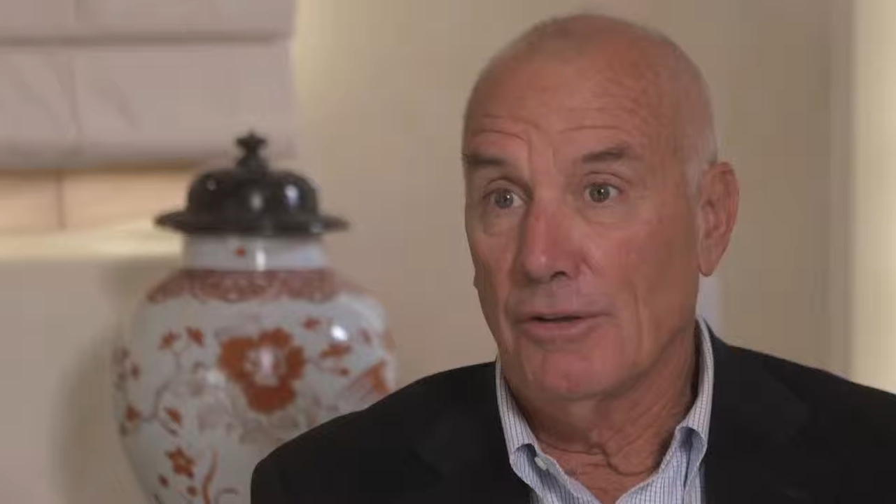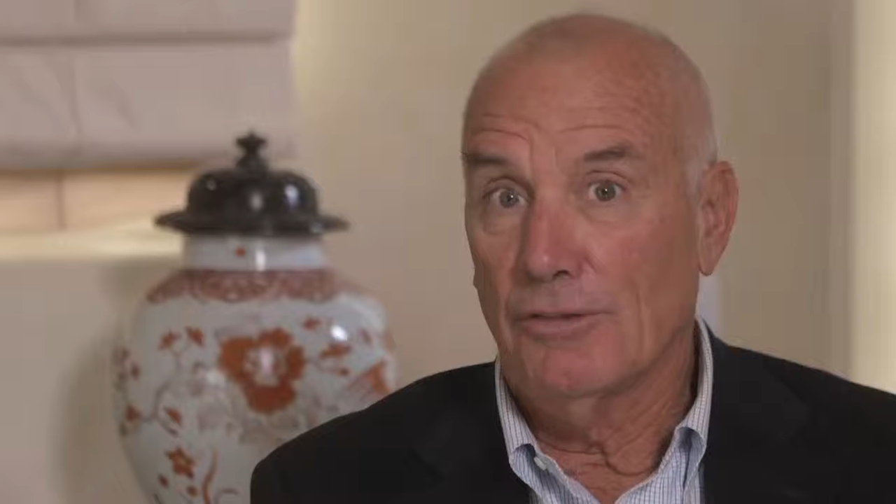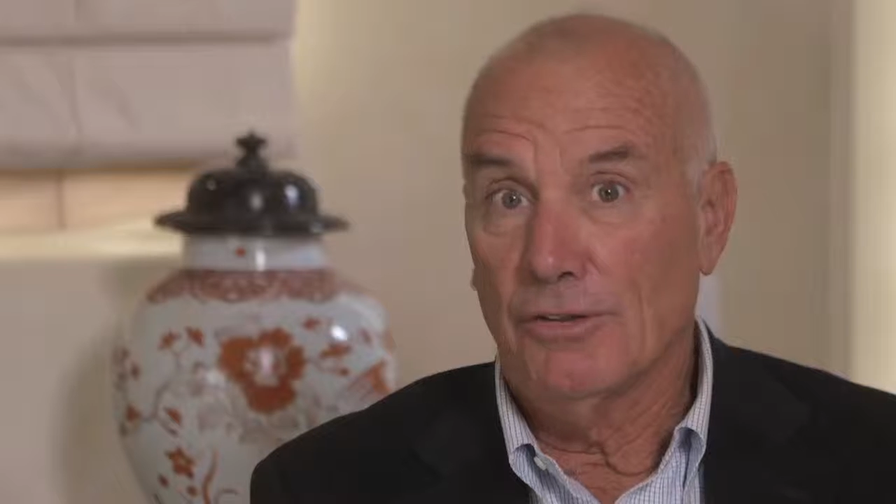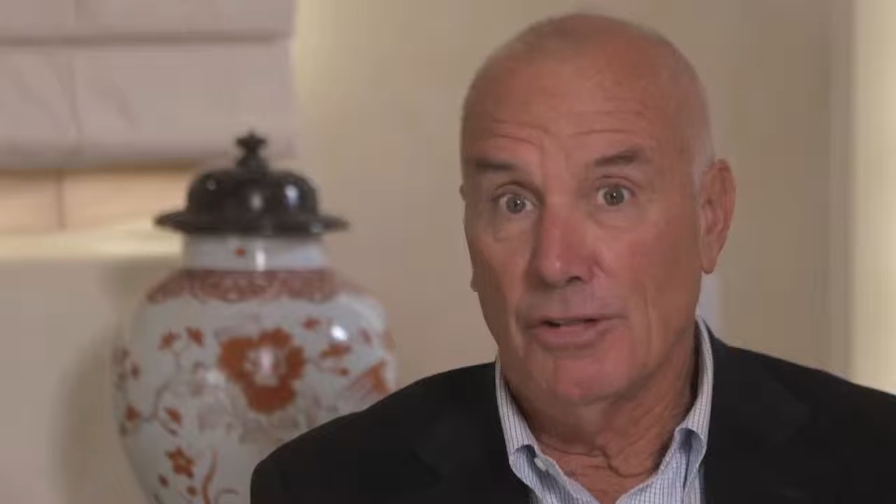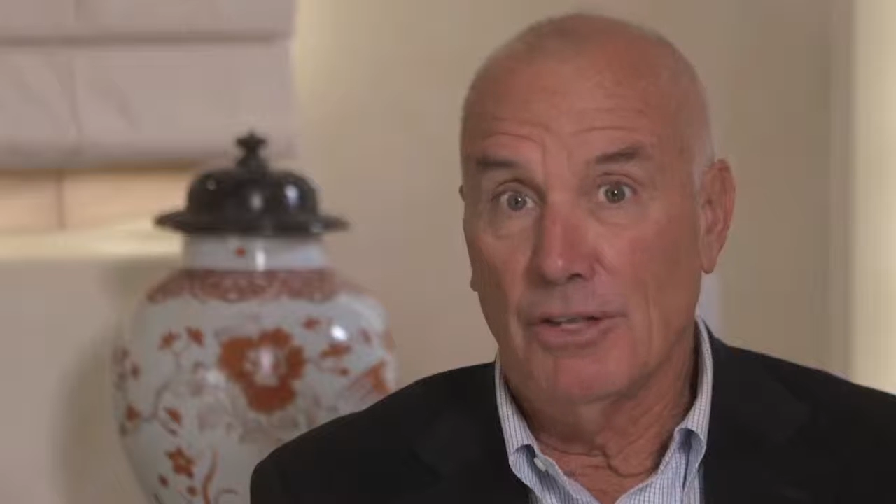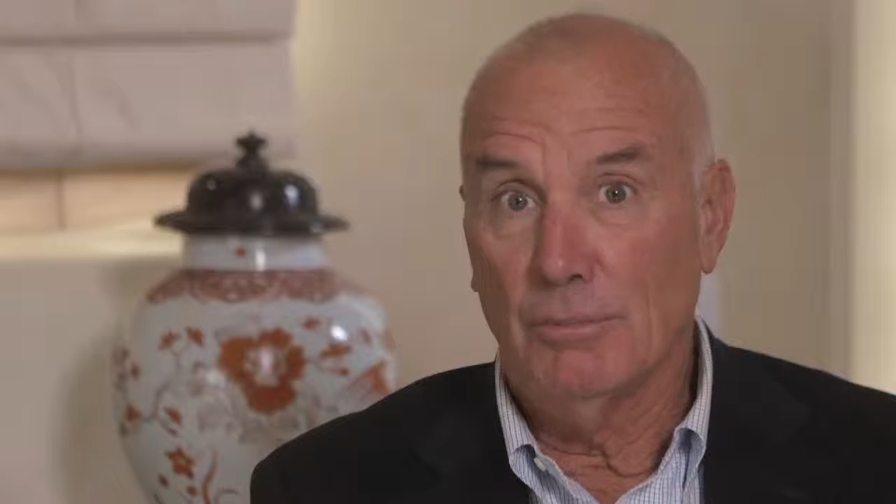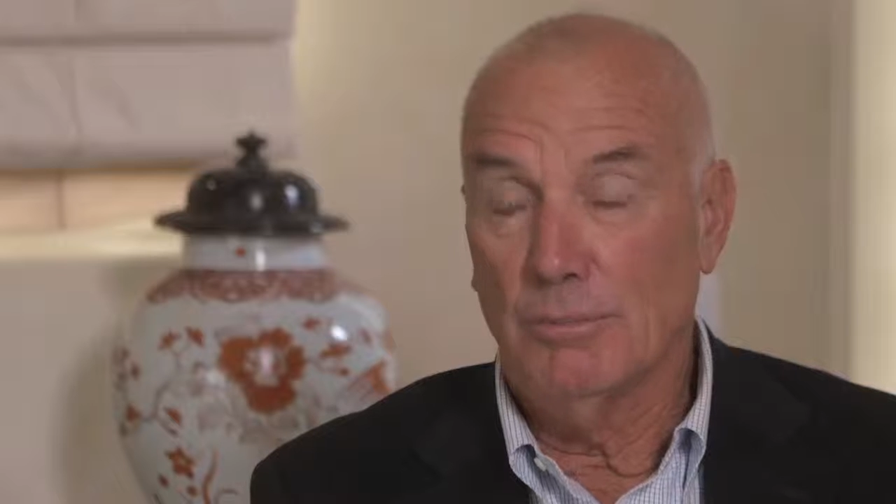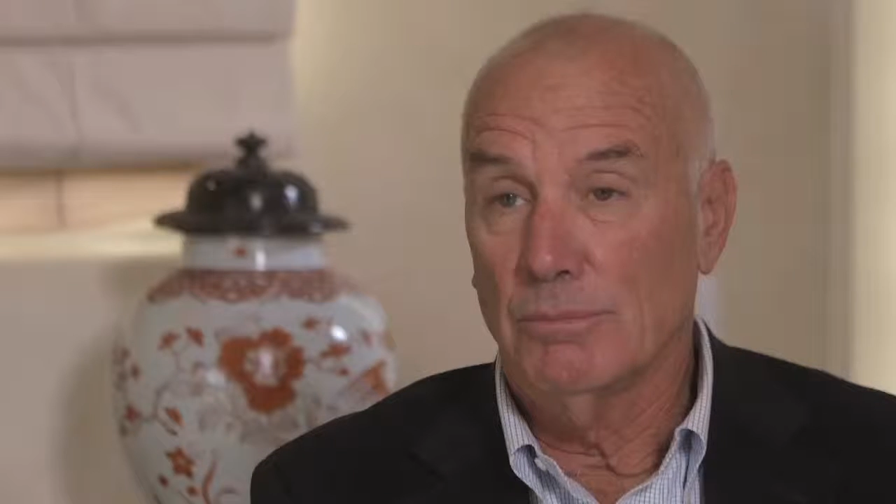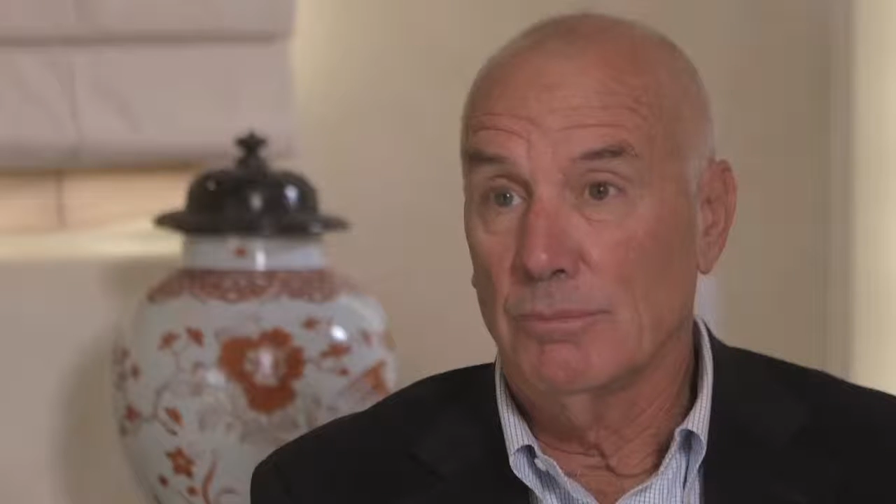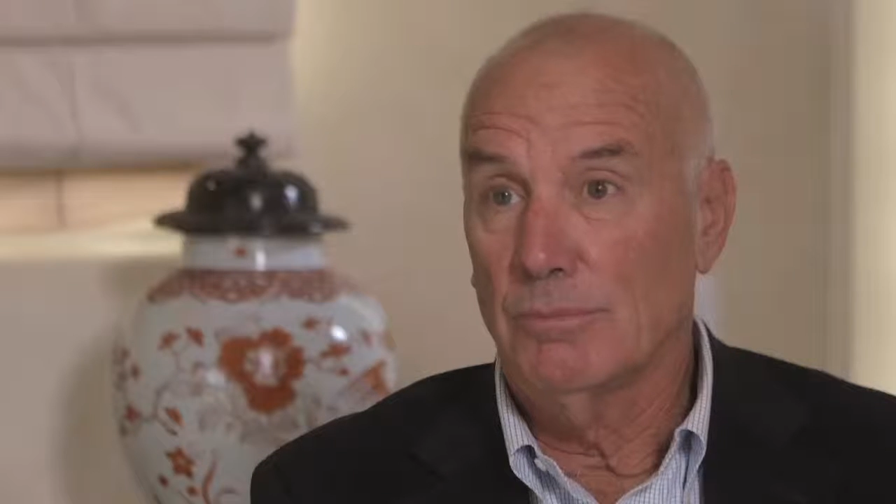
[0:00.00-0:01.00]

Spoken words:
as a team